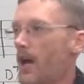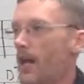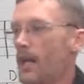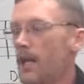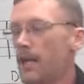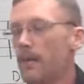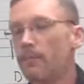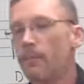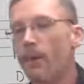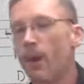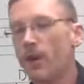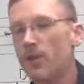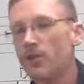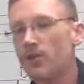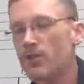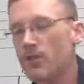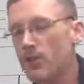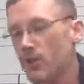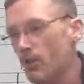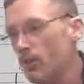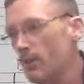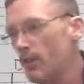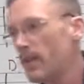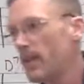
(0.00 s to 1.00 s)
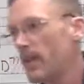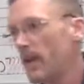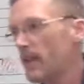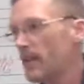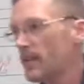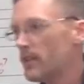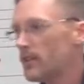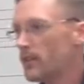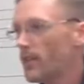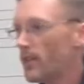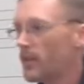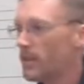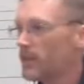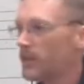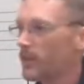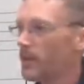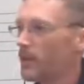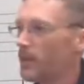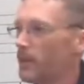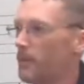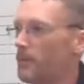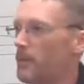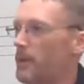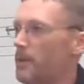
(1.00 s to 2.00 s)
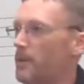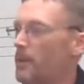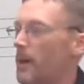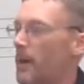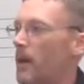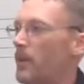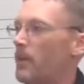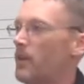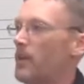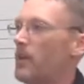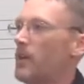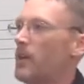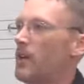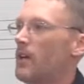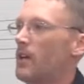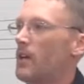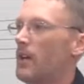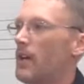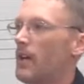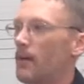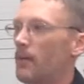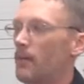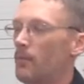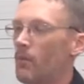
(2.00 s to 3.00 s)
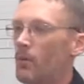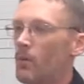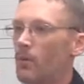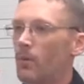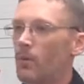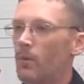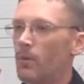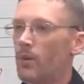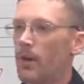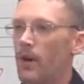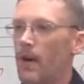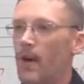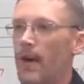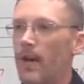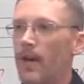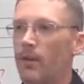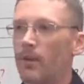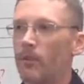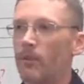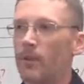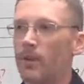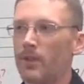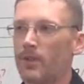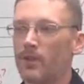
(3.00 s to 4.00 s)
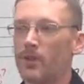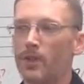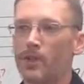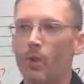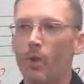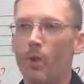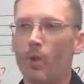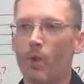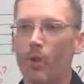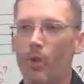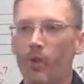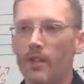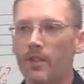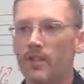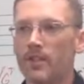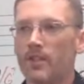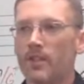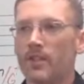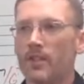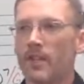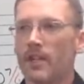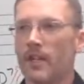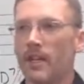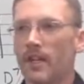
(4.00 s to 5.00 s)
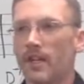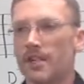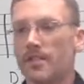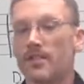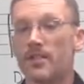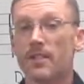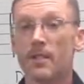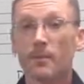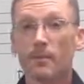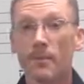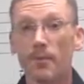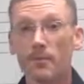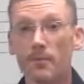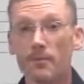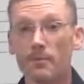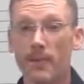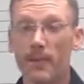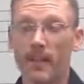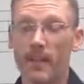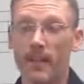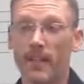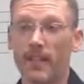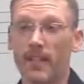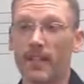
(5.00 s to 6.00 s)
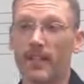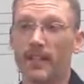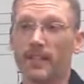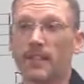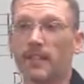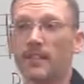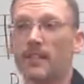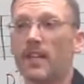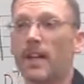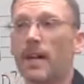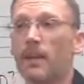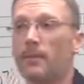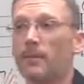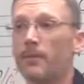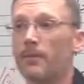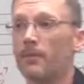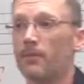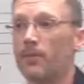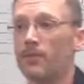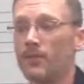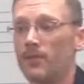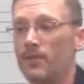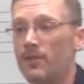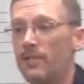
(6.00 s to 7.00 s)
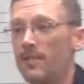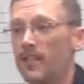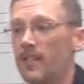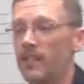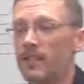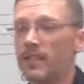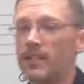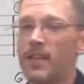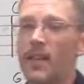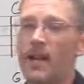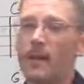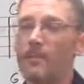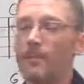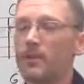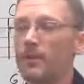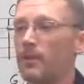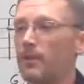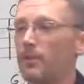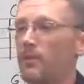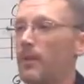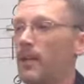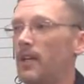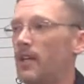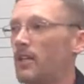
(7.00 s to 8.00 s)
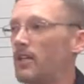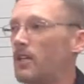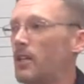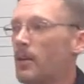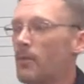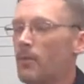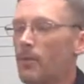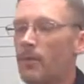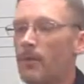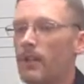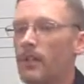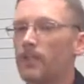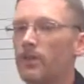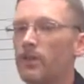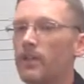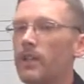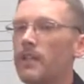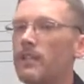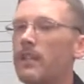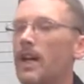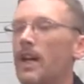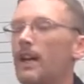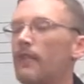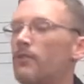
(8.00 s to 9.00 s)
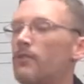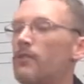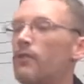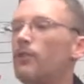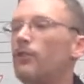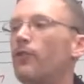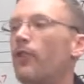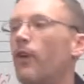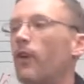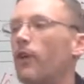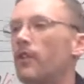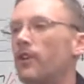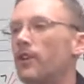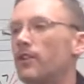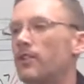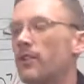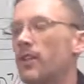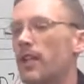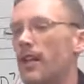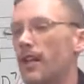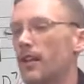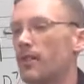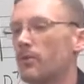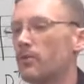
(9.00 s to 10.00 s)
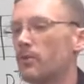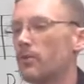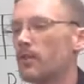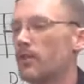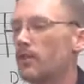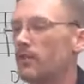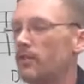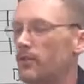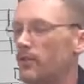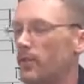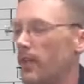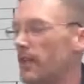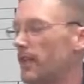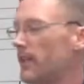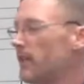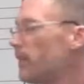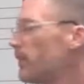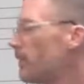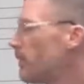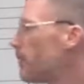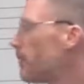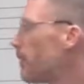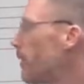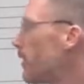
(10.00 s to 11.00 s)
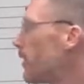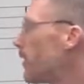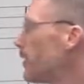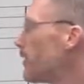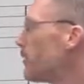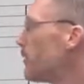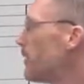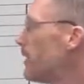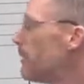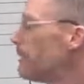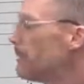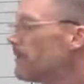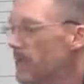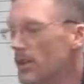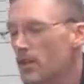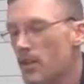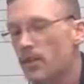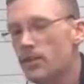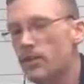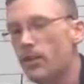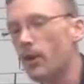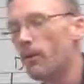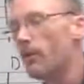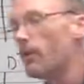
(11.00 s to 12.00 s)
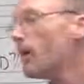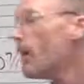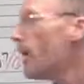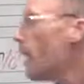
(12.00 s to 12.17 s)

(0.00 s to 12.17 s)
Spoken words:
In part 2, we kind of talked a little bit about what the chord symbols meant, like at the top of what you'd see at the top of your page. We didn't really dive too far into that, because we're going to do that here in part 3. So